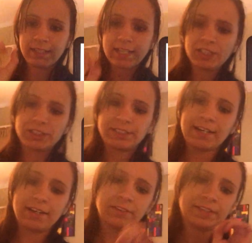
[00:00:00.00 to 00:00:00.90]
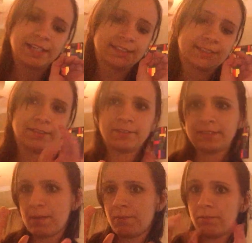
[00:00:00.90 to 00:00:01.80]
Each cell needs a certain
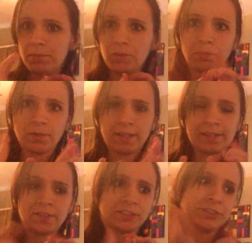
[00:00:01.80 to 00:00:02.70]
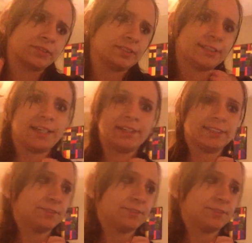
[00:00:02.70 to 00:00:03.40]
type of blueprint, like there are certain cells